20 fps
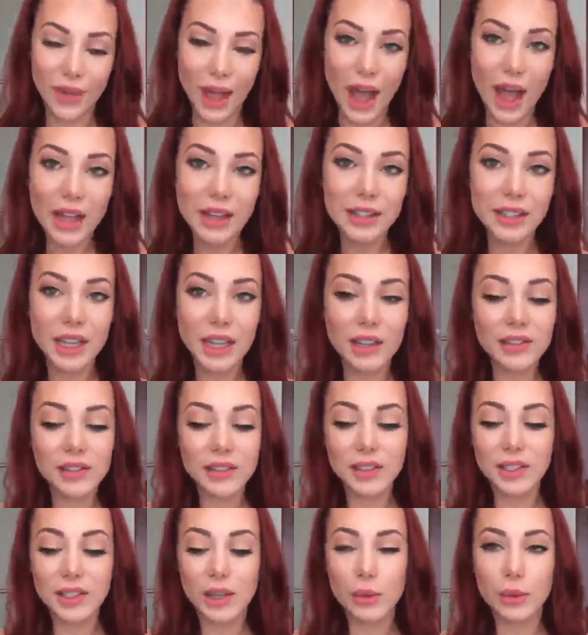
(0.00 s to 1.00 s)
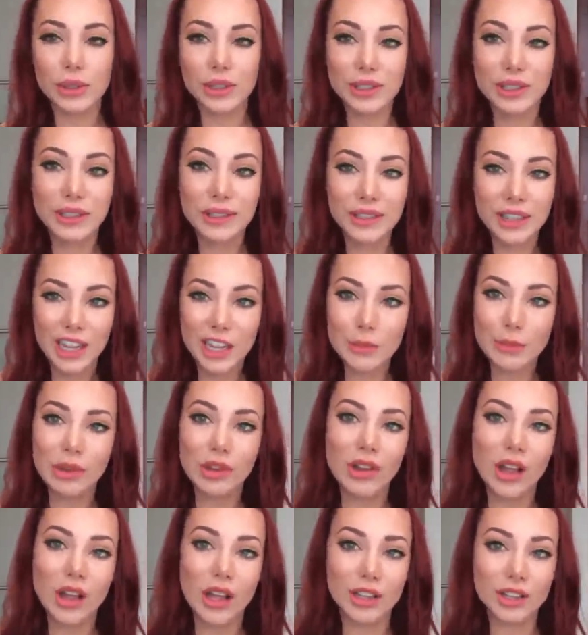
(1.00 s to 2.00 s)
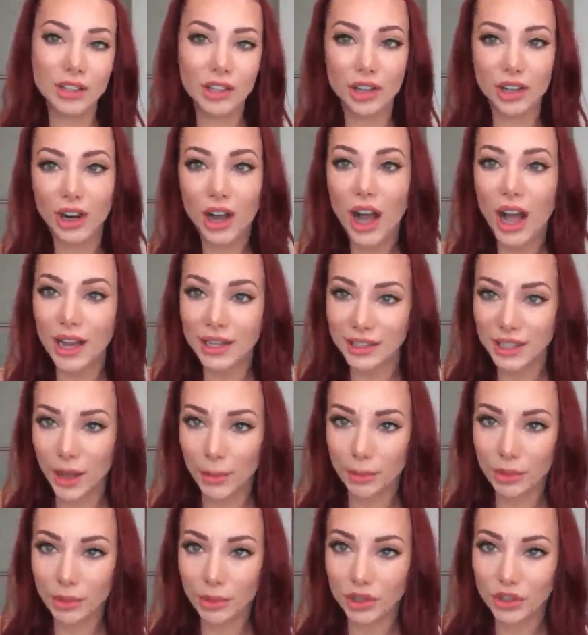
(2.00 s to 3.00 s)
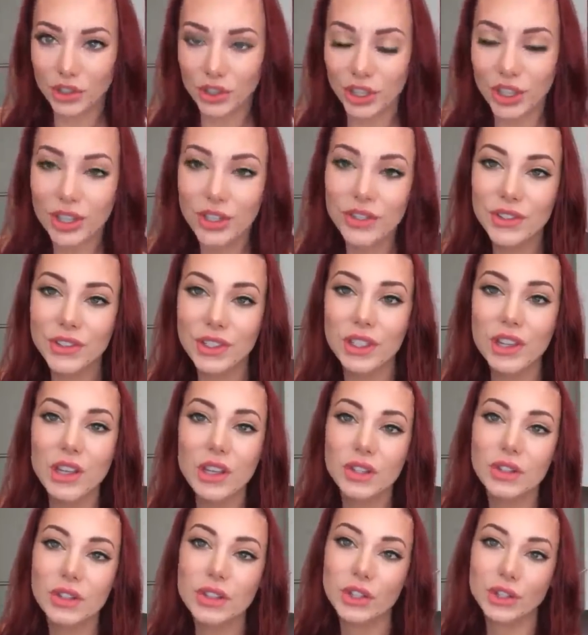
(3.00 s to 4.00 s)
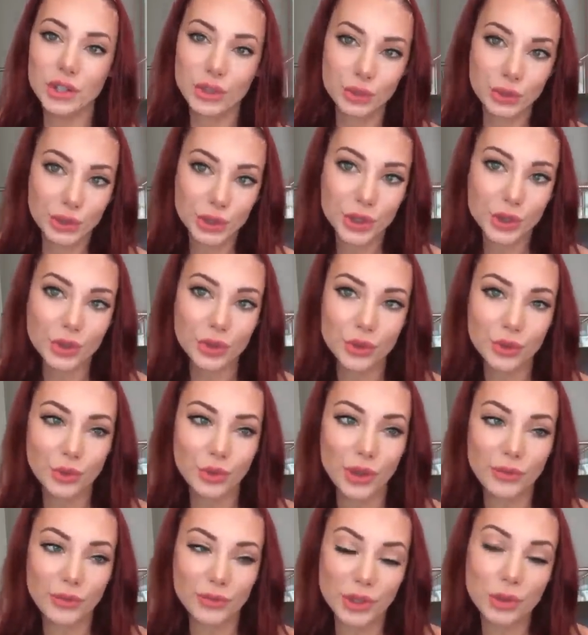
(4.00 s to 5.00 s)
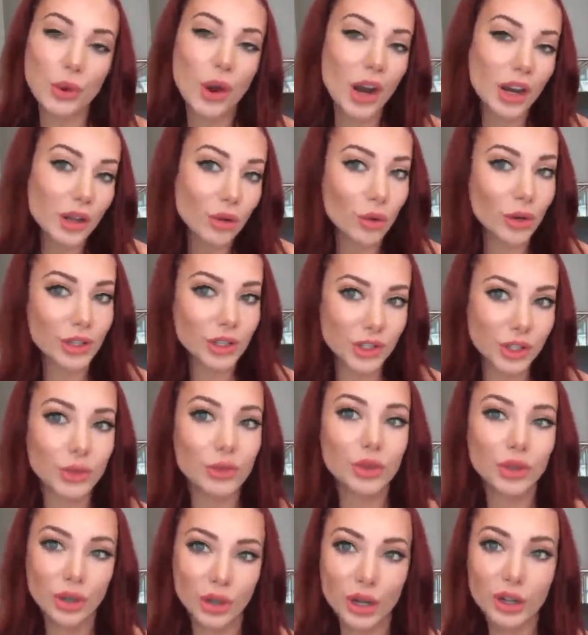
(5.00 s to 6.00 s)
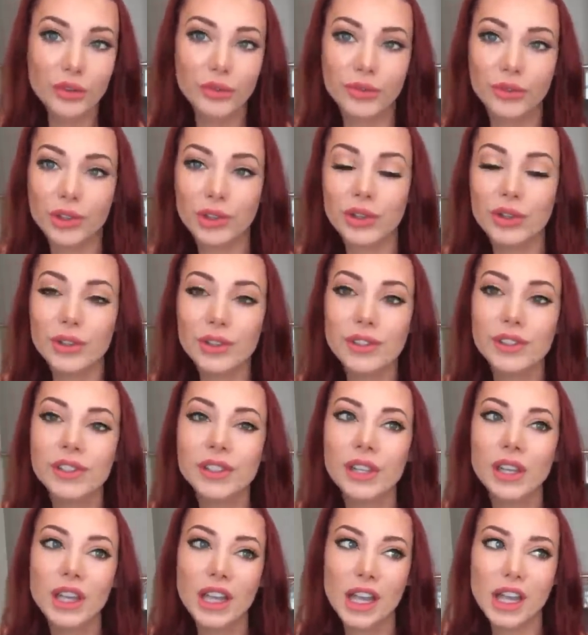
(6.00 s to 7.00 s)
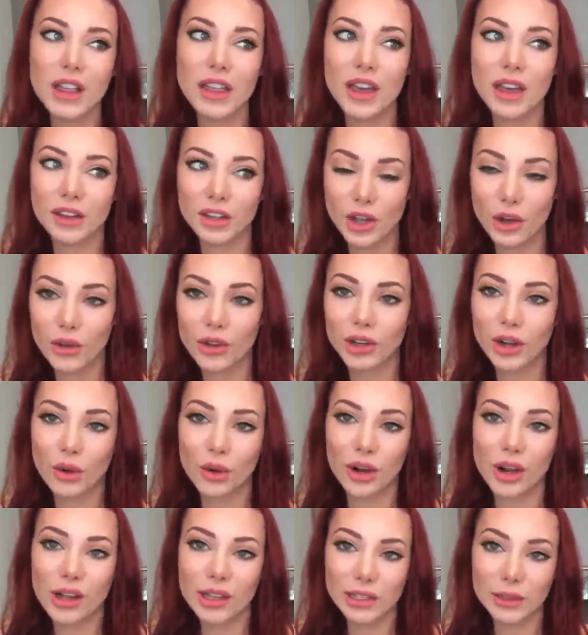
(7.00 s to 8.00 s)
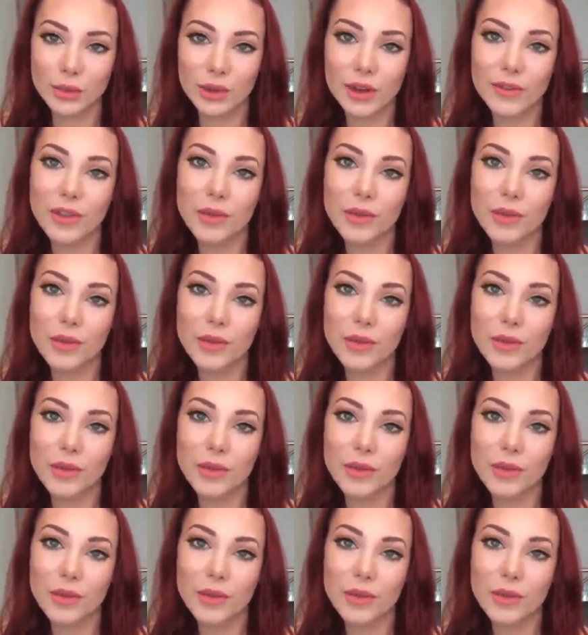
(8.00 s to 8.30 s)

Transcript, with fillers: saturated fat and so it's stable under high temperatures. So you do, if you are going to cook foods, then coconut oil is one of